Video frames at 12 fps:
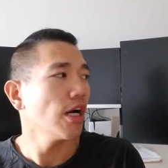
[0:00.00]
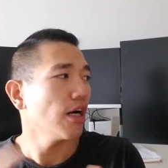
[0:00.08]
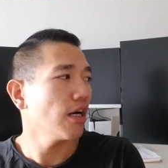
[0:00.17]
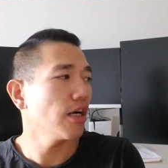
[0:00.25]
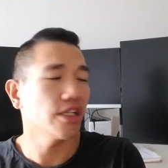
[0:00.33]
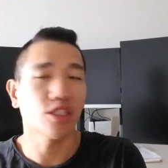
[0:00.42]

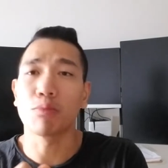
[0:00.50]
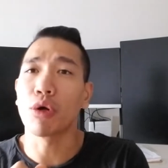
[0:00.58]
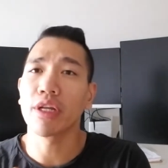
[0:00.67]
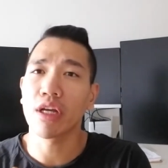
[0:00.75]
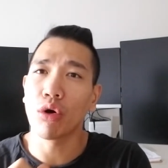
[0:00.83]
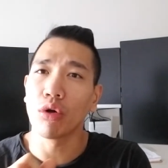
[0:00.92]
Uh, it's
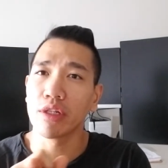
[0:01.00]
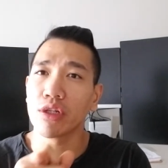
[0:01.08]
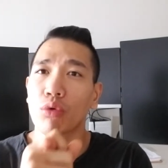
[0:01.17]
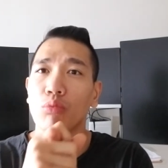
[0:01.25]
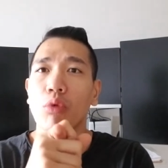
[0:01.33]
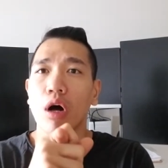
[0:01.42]
burning a hole in
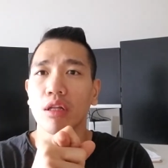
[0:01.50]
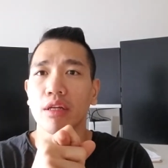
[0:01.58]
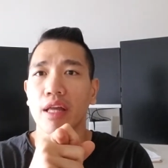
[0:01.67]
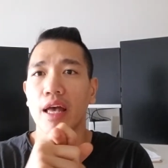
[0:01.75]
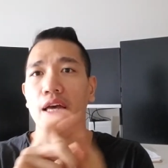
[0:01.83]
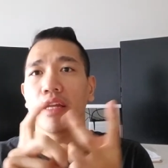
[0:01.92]
your
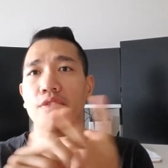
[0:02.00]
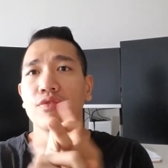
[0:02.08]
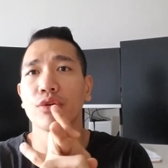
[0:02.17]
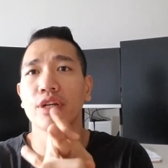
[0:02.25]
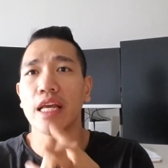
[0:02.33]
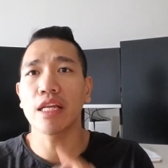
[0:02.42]
wallet, and if
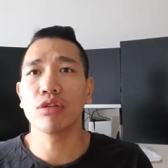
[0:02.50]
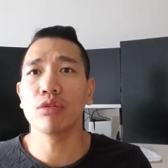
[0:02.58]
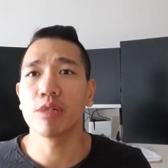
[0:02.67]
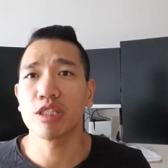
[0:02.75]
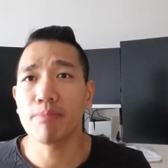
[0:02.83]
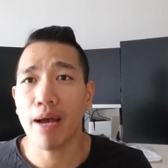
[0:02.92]
you're taking too
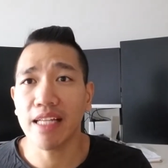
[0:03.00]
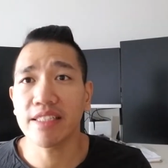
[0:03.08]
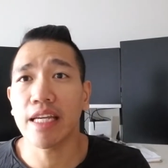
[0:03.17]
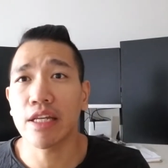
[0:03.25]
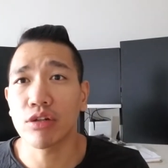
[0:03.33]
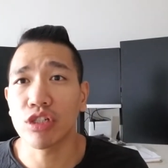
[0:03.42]
much mass
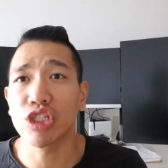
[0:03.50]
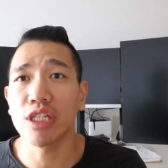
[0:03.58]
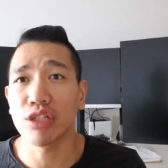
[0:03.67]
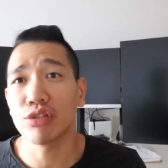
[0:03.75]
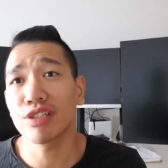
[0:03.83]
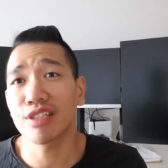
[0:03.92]
gainer and
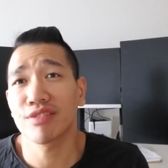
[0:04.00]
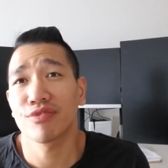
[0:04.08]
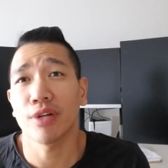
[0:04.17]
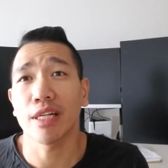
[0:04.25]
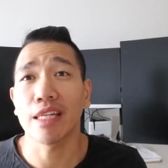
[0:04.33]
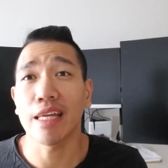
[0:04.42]
shit, you're just
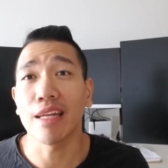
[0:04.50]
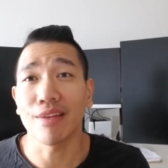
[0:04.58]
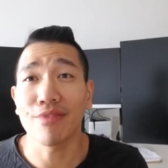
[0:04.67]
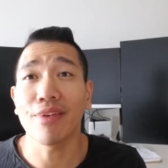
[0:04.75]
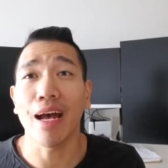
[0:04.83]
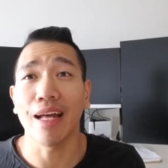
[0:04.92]
fucking getting
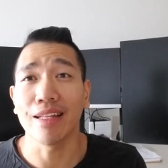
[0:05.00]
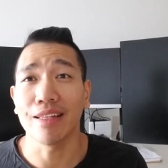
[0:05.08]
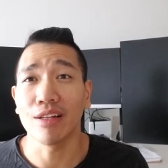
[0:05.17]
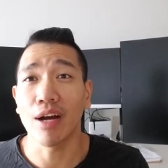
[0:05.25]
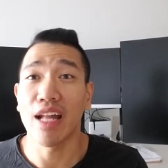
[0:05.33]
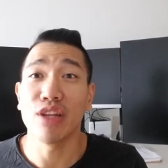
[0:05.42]
fat,
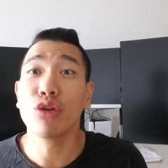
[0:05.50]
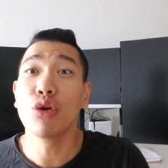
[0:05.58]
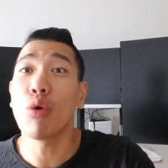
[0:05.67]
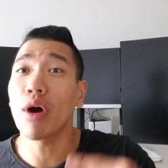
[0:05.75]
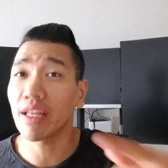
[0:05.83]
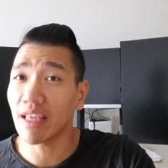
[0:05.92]
you know? And you
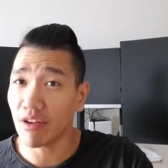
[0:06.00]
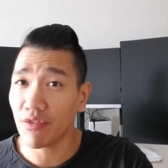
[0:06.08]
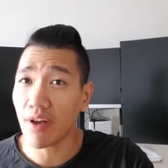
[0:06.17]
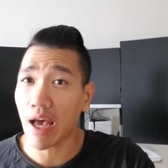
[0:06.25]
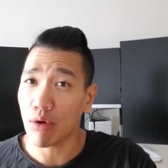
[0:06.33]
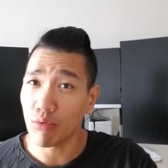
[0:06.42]
don't want to get
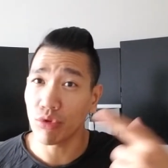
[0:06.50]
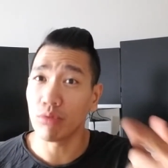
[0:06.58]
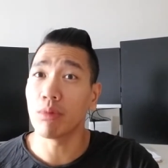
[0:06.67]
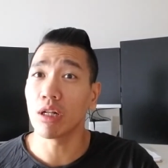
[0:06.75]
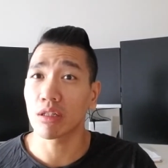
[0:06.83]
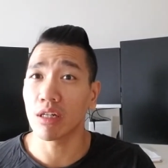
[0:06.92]
fat when you
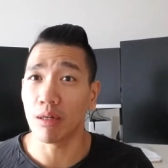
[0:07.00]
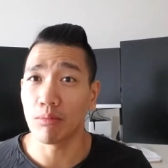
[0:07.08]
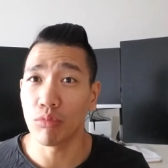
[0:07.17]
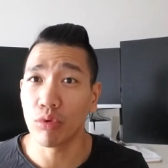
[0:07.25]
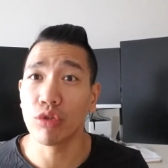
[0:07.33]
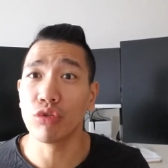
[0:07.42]
bulk
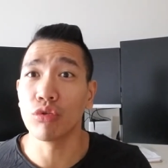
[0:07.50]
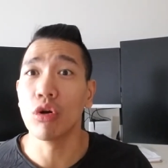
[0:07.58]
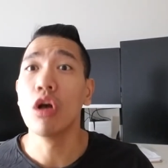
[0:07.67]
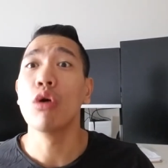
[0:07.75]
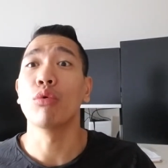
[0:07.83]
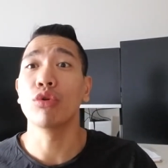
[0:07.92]
up. When you,
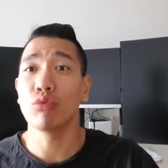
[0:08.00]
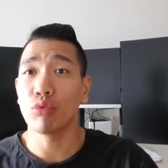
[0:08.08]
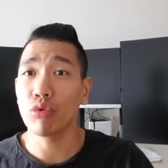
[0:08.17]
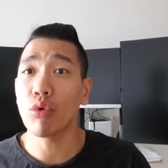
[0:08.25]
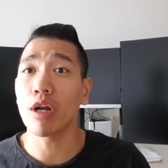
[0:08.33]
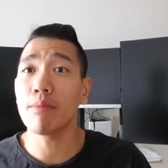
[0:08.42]
when you,
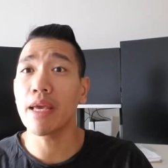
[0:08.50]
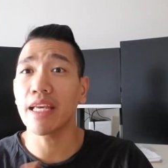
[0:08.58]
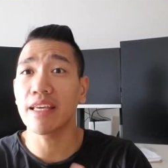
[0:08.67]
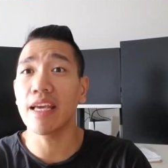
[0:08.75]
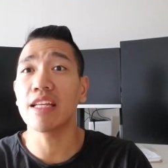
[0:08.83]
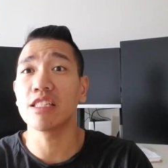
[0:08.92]
you want to
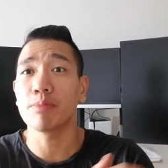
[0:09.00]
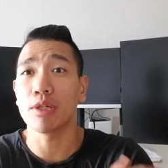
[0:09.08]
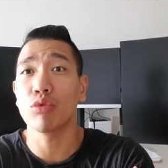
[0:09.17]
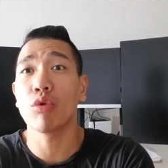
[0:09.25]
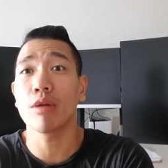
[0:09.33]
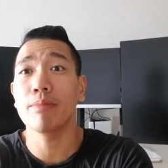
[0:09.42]
make gains, but
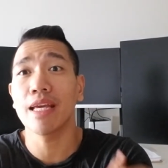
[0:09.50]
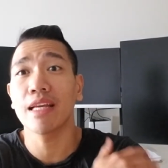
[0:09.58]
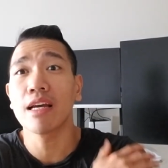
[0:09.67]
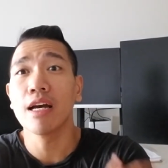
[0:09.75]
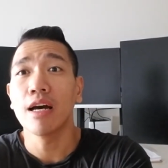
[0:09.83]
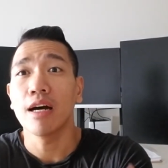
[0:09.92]
you want to
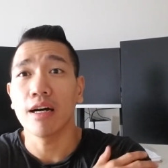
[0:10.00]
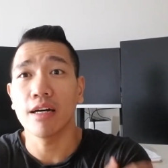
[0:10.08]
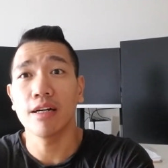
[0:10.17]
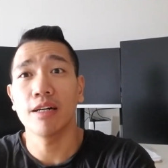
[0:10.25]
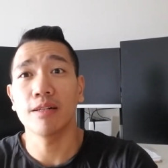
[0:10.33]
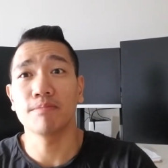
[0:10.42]
make
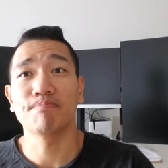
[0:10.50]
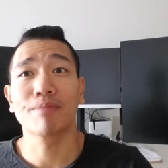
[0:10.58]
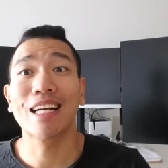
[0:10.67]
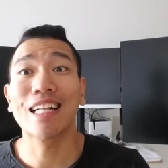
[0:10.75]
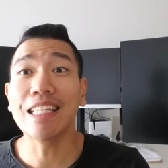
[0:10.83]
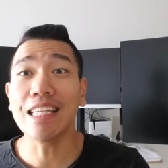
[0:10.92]
uh,
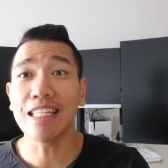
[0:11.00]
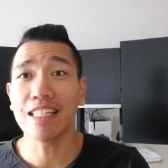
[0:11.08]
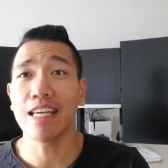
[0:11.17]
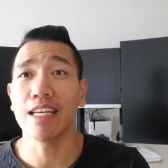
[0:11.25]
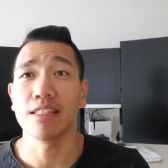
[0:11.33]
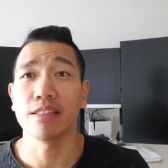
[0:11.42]
clean
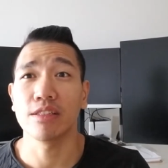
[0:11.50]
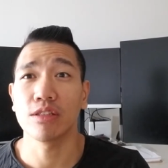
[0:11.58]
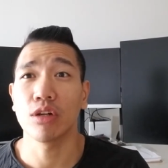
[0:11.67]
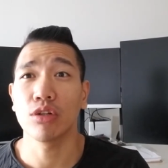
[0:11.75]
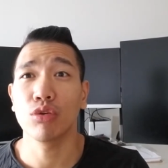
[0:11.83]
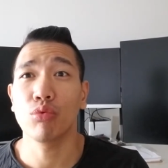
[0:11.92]
gains, you
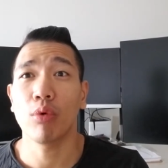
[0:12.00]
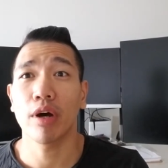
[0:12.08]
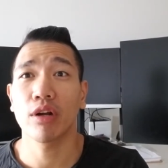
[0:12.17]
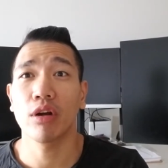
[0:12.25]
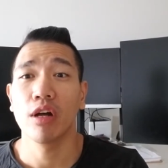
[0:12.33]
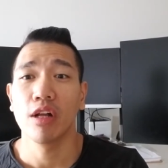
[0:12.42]
know? You,
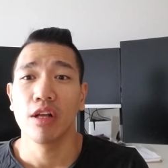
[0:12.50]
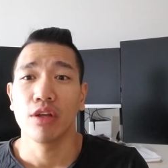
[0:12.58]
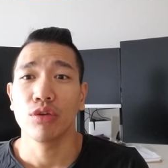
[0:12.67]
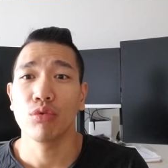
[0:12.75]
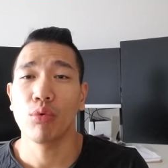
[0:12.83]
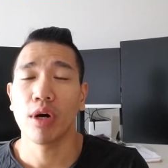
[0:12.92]
wanna,
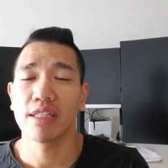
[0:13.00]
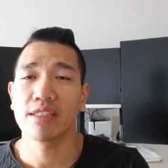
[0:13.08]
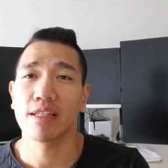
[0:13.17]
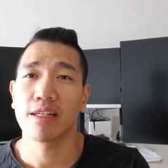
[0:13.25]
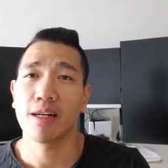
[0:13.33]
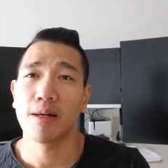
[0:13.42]
you
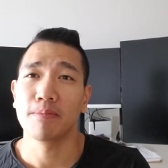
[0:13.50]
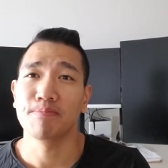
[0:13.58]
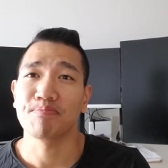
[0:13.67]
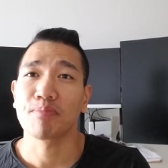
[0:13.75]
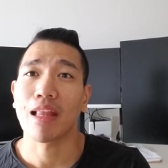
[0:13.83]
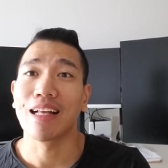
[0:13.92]
want
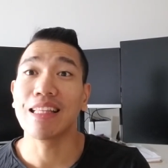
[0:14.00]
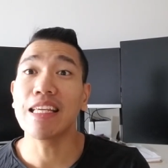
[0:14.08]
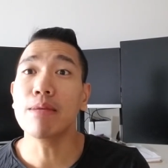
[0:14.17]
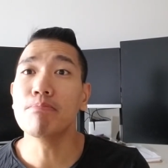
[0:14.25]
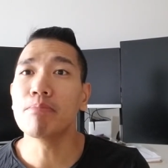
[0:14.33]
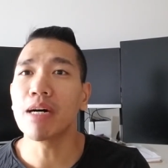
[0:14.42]
um,
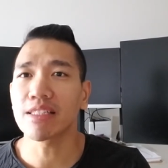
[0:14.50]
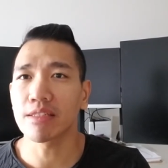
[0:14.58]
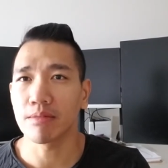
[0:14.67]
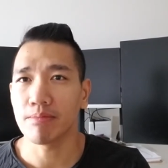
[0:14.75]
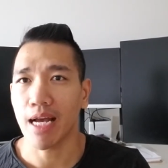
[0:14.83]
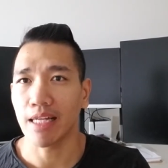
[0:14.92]
lean
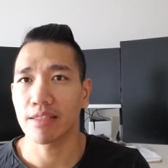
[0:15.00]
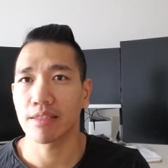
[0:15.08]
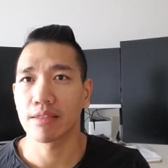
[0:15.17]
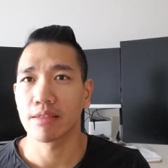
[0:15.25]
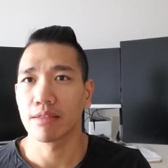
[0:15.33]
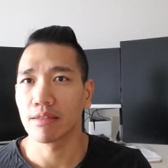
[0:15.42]
muscle mass